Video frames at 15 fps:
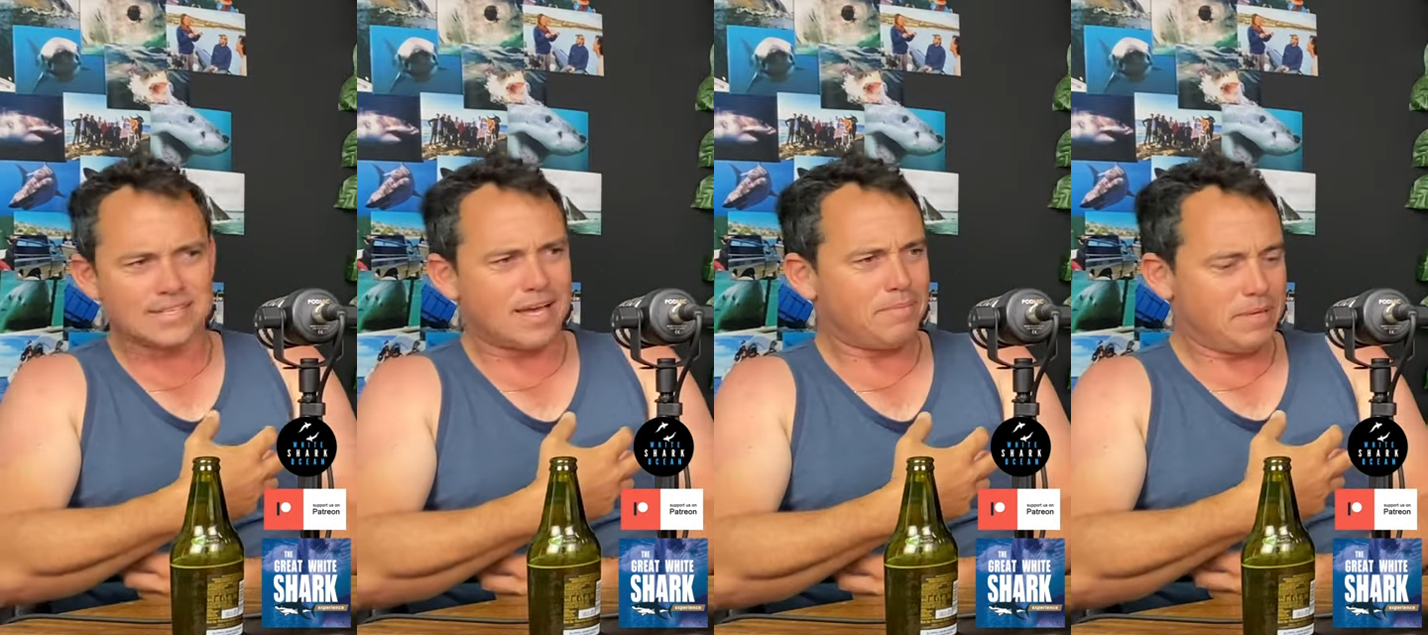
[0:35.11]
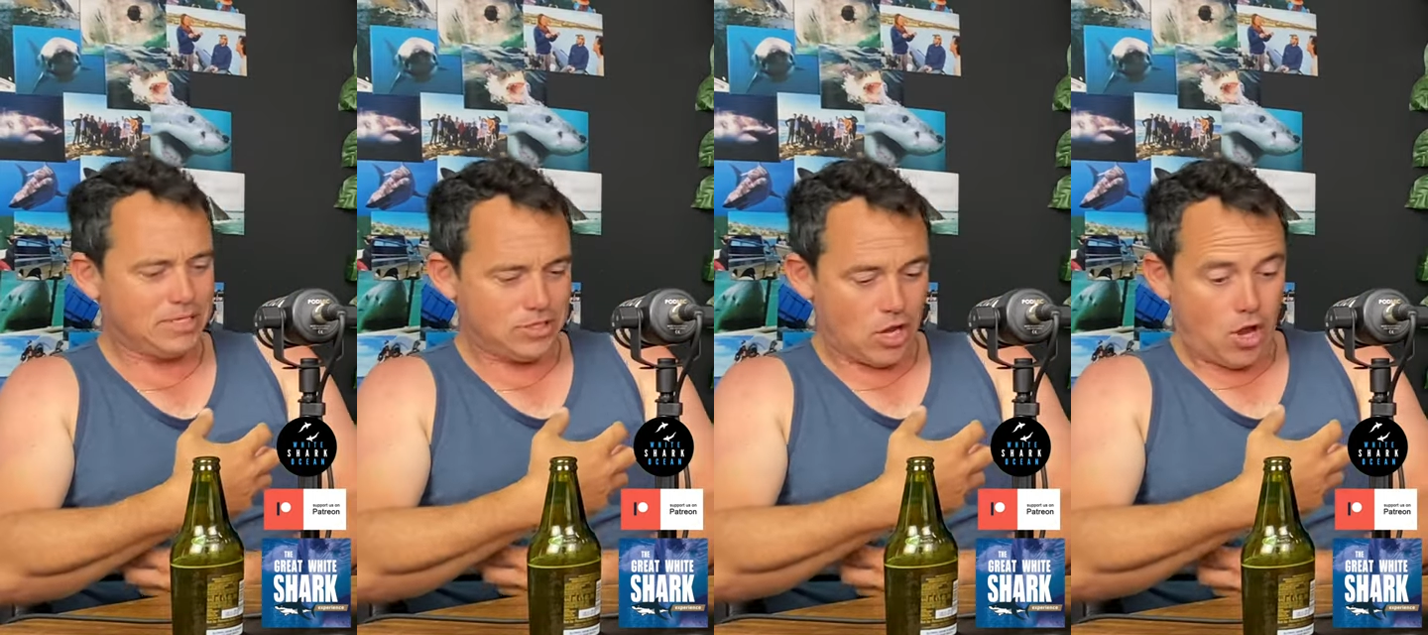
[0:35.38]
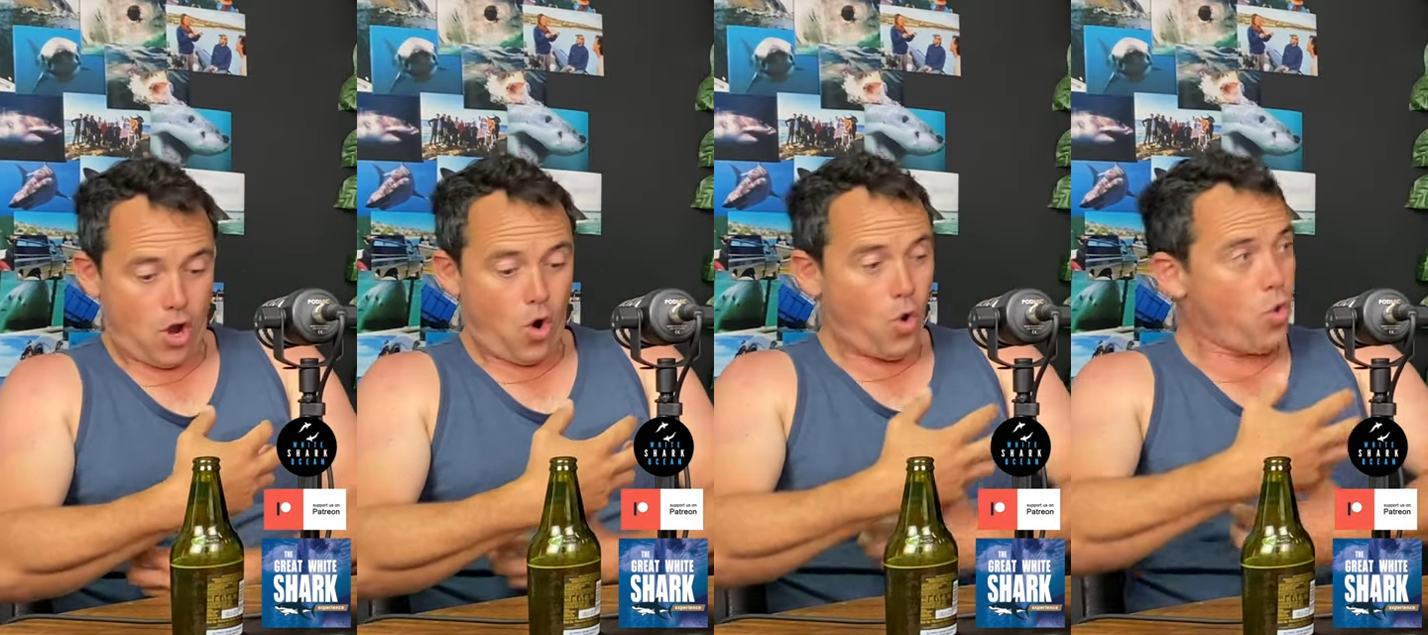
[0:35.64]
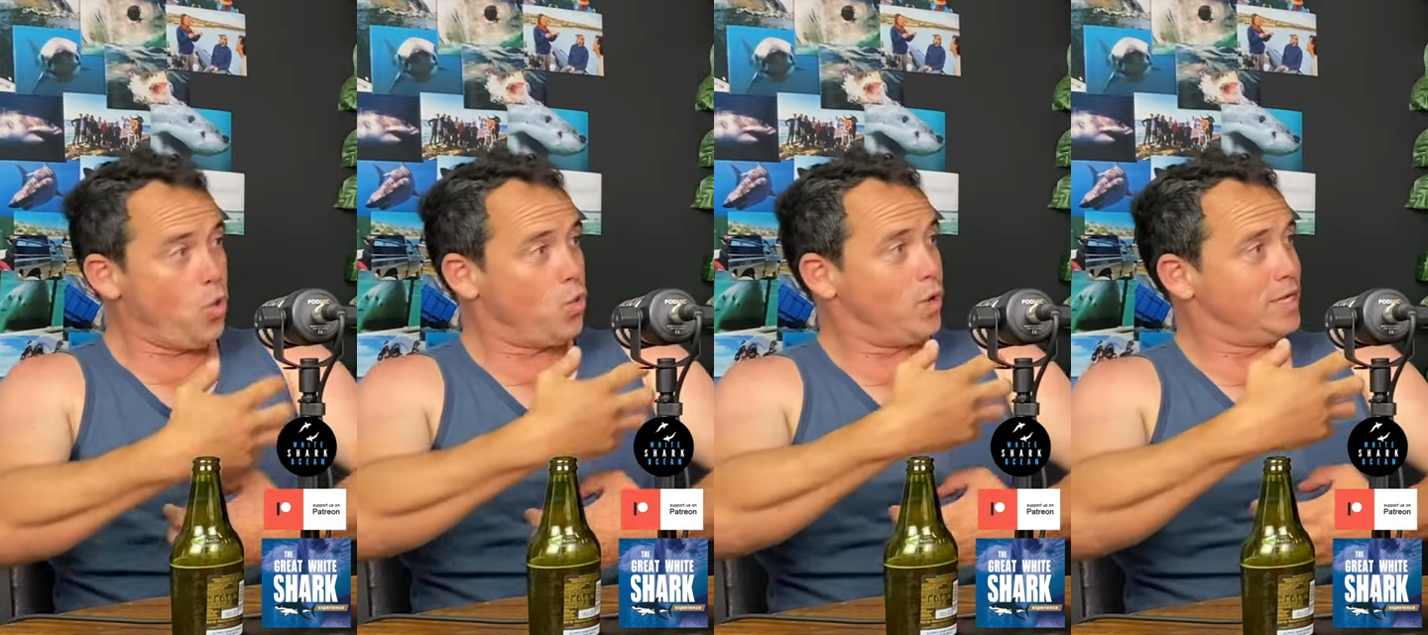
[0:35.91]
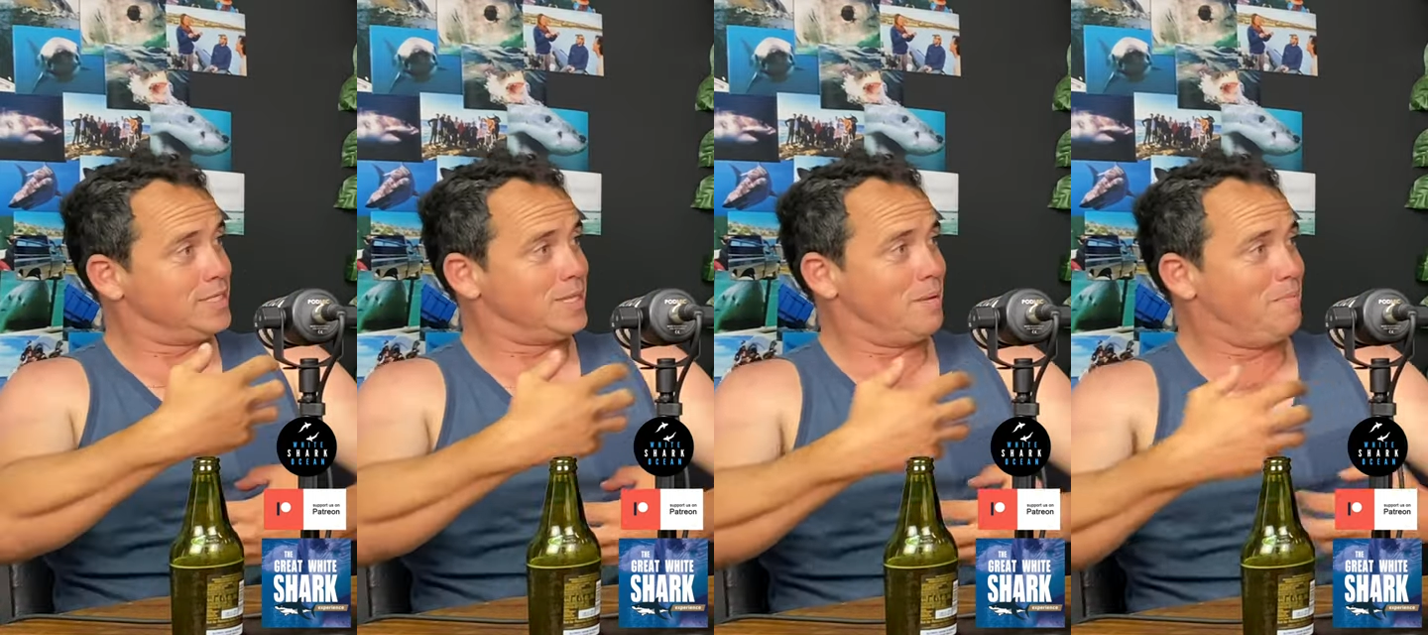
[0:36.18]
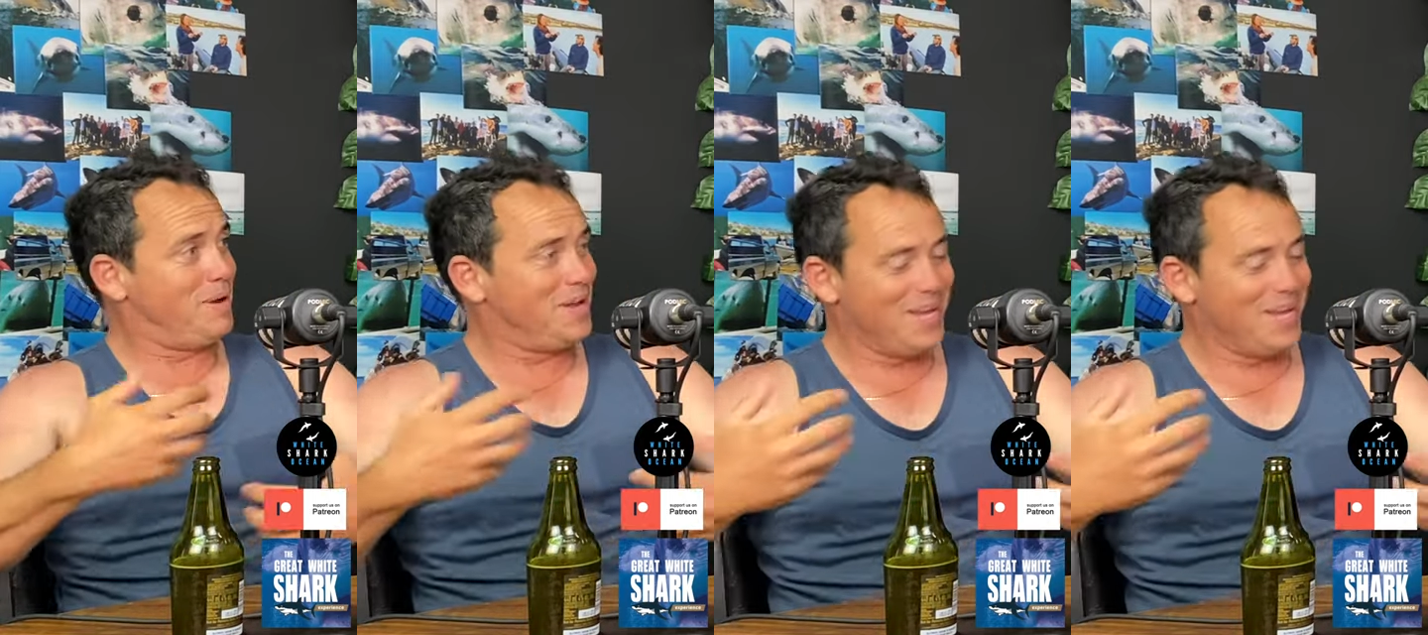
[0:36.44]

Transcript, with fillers: coming so ooh it's the